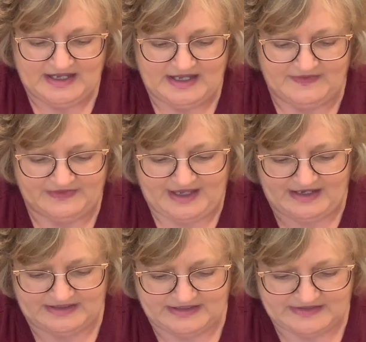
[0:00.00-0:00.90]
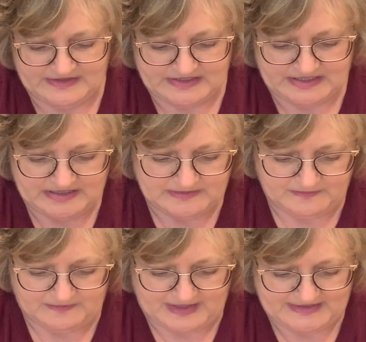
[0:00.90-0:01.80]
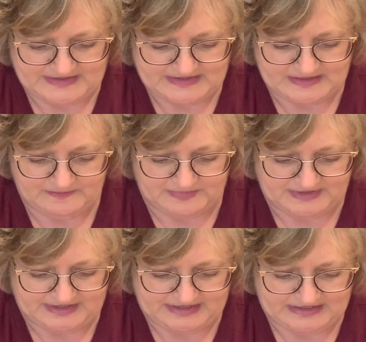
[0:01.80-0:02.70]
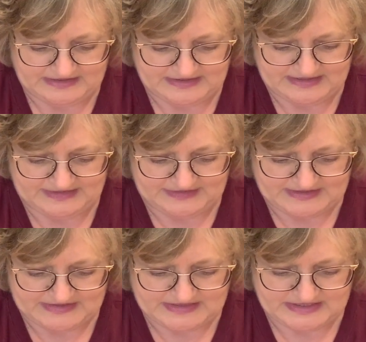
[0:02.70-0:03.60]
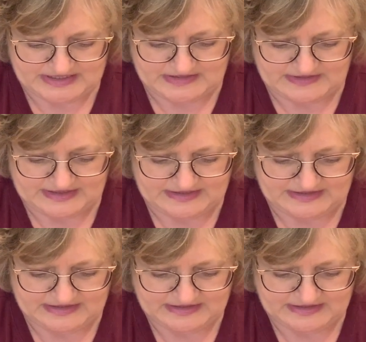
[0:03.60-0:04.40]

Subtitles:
And that is by simply, I got this started,